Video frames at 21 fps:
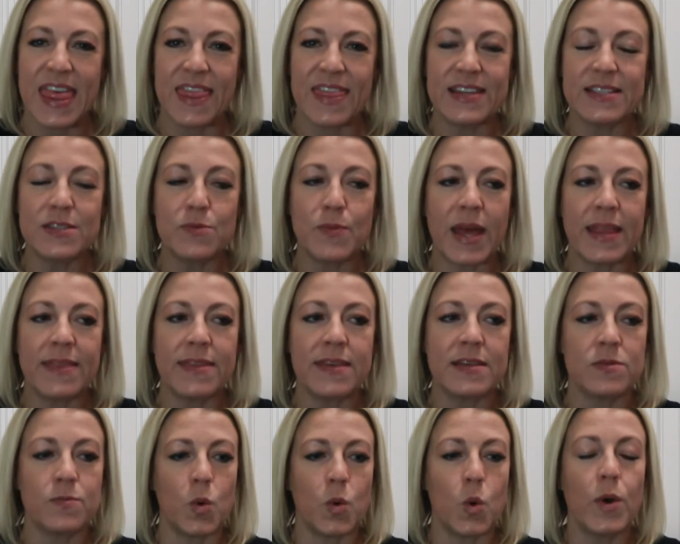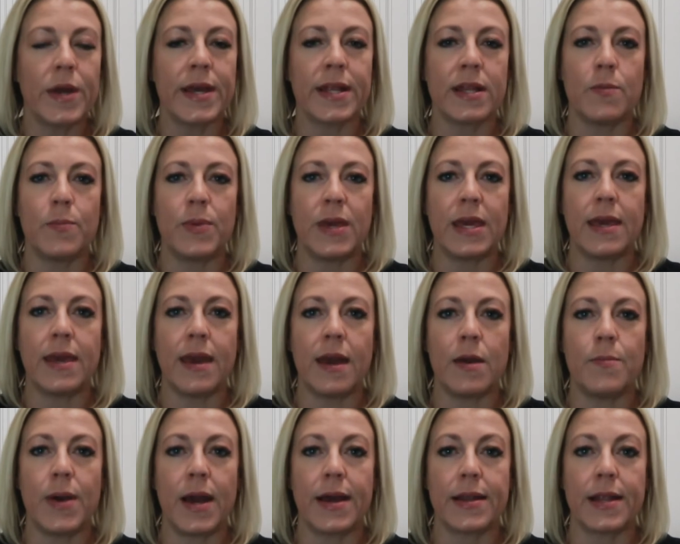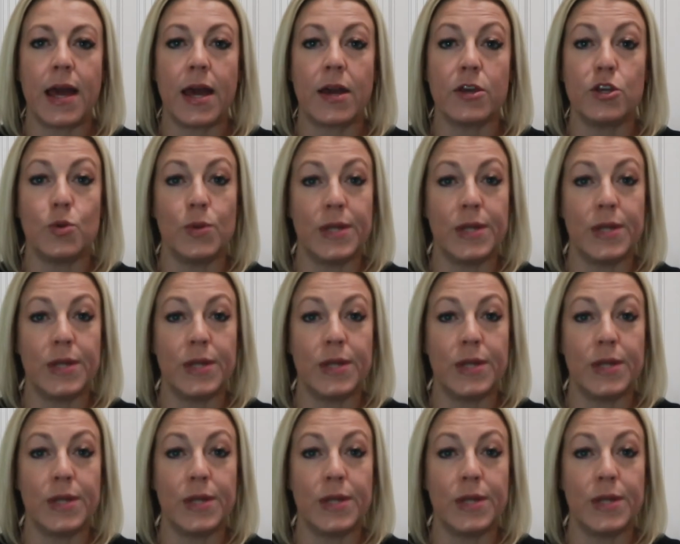This month more going to be about how